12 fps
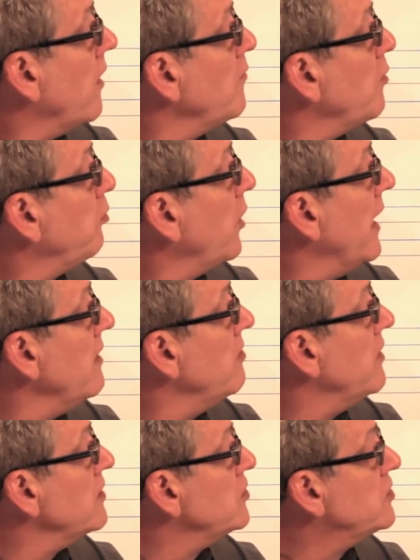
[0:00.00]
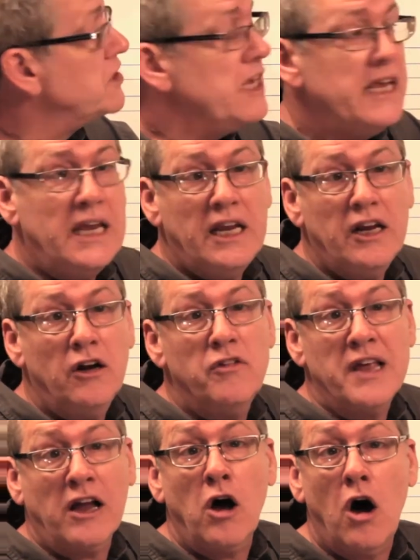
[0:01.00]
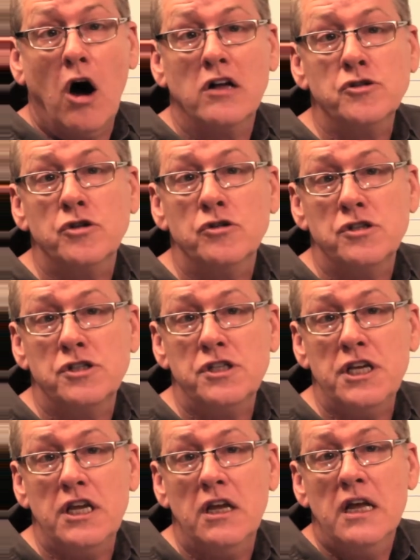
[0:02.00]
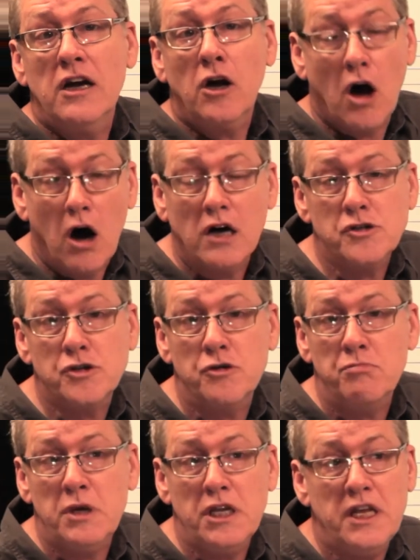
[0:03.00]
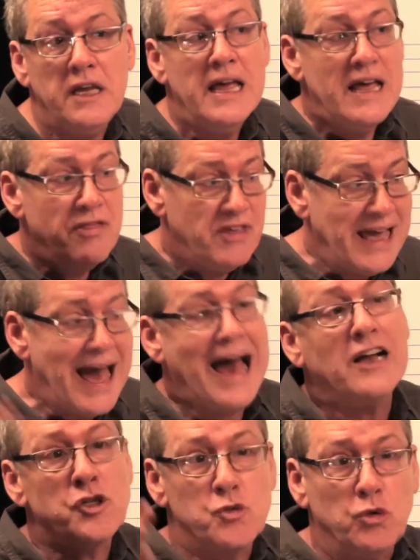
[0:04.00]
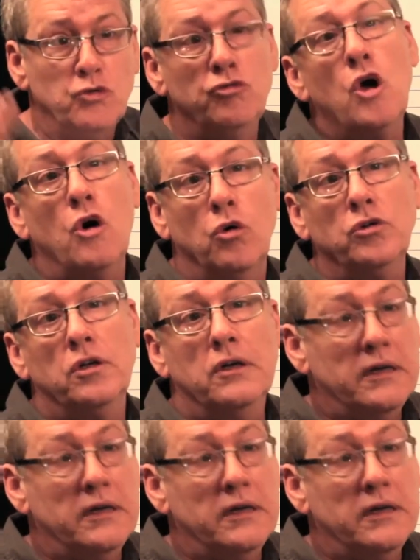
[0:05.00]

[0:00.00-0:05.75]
him to play this C here, that concert C, concert meaning the actual note,